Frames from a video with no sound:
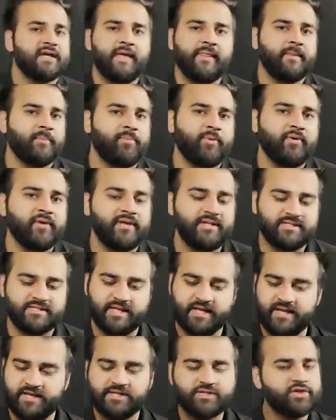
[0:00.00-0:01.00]
to get yeah. the points,
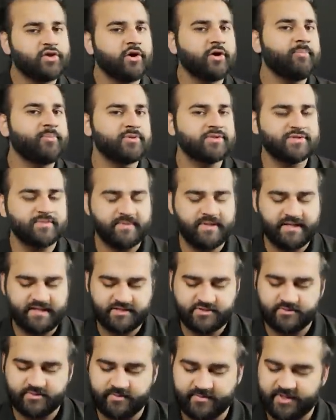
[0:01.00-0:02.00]
he's got to put something
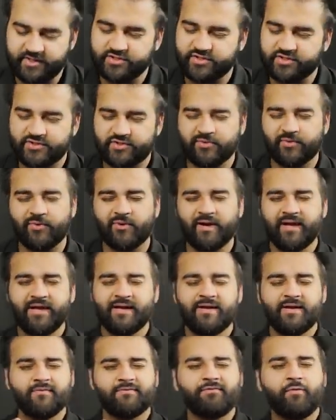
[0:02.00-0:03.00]
into them. And I just thought,
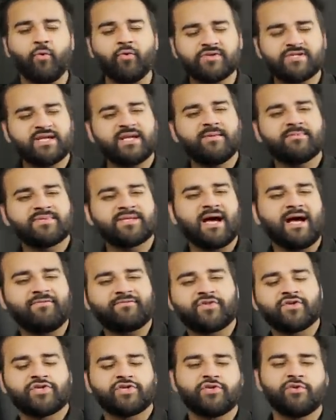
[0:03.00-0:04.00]
forcing him to have
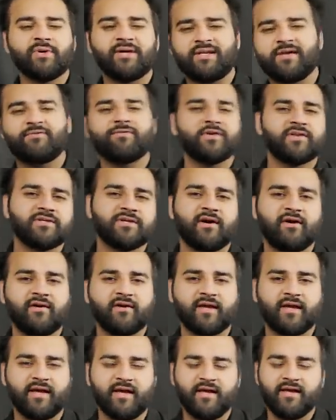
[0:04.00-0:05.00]
to shoot a different
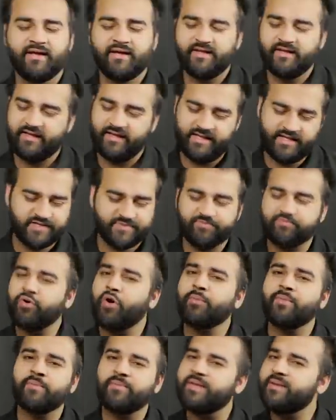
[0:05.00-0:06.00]
target is
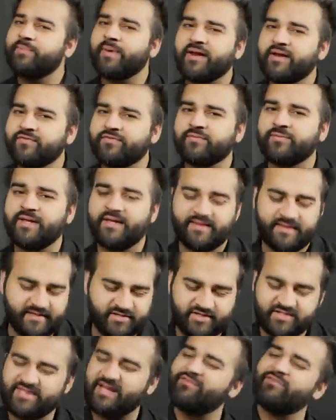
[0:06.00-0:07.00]
probably better for me than
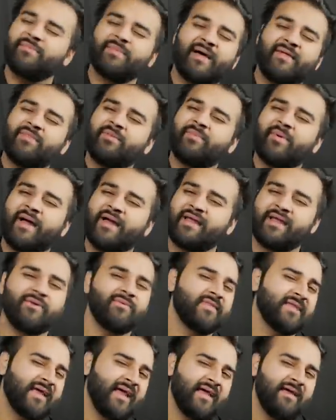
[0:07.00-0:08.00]
just having him out the back out of
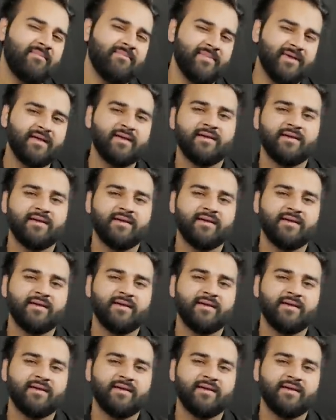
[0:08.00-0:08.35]
the game.